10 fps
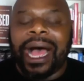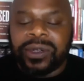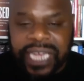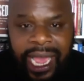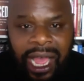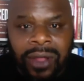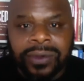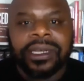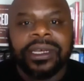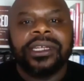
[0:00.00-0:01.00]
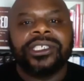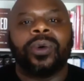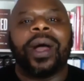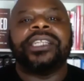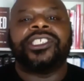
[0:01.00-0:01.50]
down to
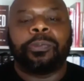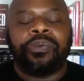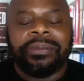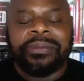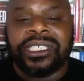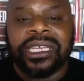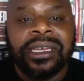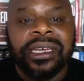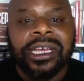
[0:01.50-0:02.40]
white supremacy.